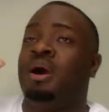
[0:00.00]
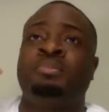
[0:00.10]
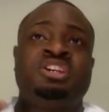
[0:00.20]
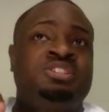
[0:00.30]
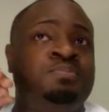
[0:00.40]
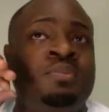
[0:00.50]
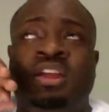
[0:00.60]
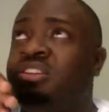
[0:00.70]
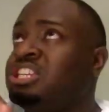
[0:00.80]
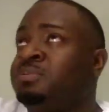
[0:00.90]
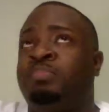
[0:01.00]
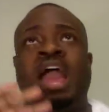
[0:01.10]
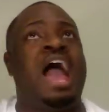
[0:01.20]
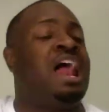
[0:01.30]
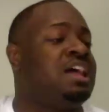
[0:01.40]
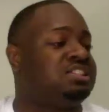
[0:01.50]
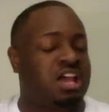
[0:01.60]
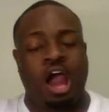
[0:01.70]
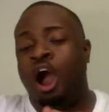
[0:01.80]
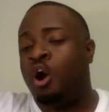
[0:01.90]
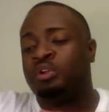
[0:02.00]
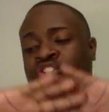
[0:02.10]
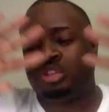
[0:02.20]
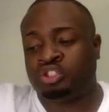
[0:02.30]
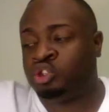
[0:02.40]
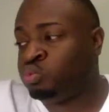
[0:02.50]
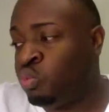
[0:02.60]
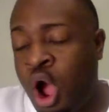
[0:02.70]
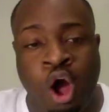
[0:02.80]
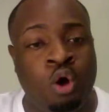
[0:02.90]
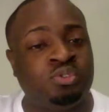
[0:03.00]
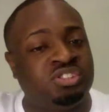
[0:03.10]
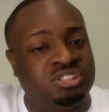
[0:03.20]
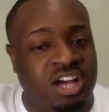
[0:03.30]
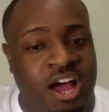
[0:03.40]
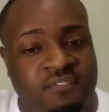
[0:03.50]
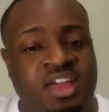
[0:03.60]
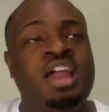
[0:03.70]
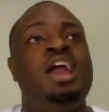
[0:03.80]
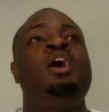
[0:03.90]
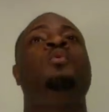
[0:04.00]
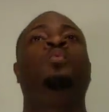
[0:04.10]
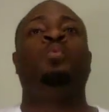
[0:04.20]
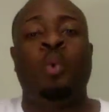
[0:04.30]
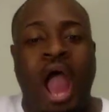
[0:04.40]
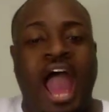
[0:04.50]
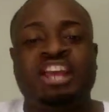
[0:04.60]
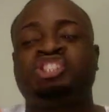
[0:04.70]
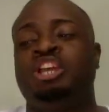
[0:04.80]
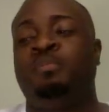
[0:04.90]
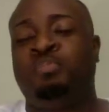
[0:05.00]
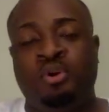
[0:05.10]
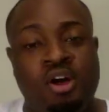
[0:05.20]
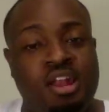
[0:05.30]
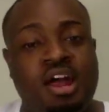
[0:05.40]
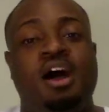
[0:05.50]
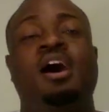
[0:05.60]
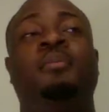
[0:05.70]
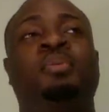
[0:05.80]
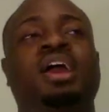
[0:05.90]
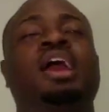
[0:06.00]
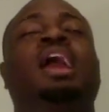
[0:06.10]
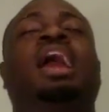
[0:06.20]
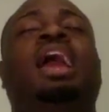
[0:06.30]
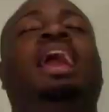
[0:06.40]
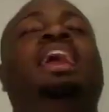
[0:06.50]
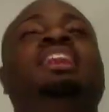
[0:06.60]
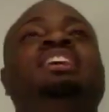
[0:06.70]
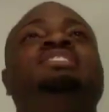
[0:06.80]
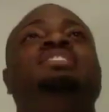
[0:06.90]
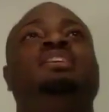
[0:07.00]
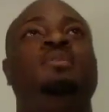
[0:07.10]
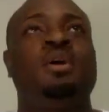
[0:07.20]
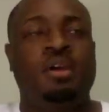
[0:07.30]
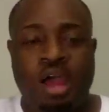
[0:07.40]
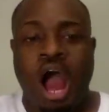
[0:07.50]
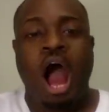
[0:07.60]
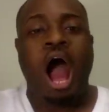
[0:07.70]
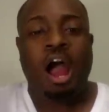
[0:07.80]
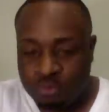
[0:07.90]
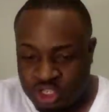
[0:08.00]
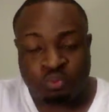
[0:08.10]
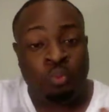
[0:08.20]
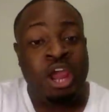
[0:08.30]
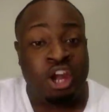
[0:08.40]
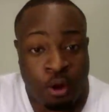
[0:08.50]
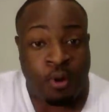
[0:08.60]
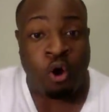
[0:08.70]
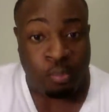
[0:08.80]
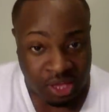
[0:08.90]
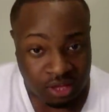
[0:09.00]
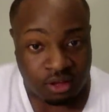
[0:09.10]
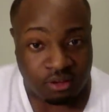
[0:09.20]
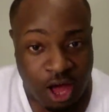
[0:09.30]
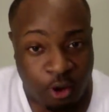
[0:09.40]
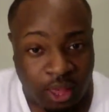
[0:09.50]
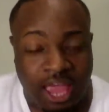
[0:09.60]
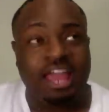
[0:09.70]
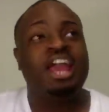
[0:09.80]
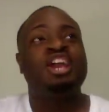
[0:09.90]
this palace, all this throne stuff? Why she pull up in this Wienermobile? Okay,